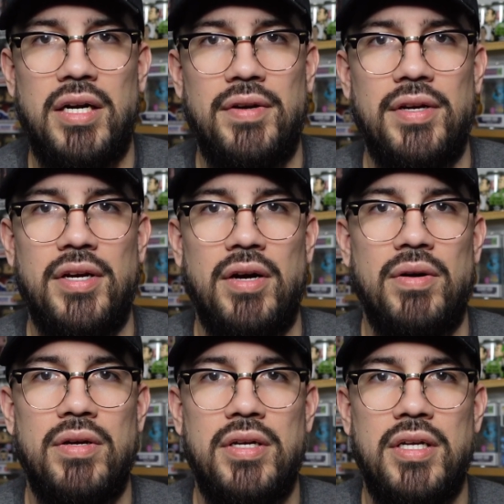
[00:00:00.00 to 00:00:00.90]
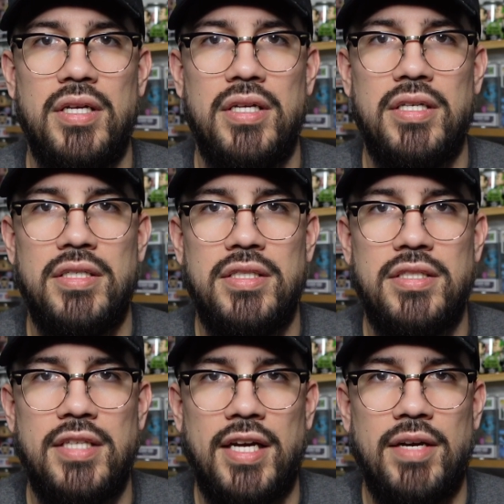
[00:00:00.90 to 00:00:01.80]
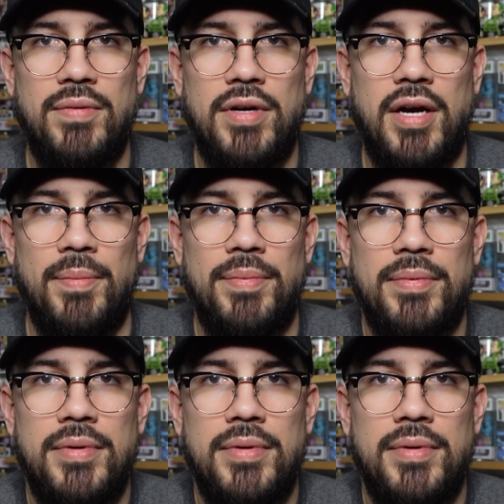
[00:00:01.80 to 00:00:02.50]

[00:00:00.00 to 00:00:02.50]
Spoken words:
Here you go. Second one up.